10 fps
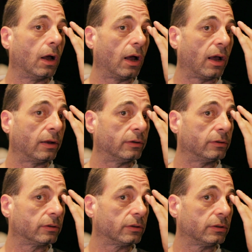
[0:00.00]

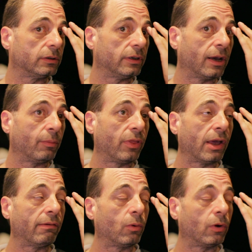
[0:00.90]
And yep,
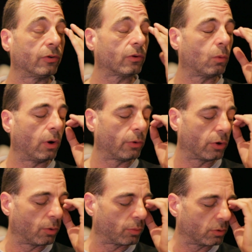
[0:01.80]
there it was. Woke
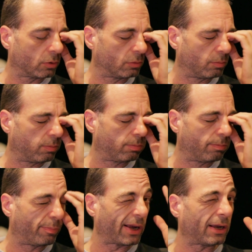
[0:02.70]
up,
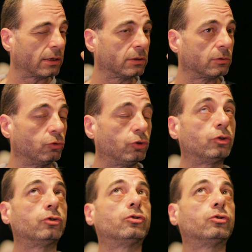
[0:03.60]
bang,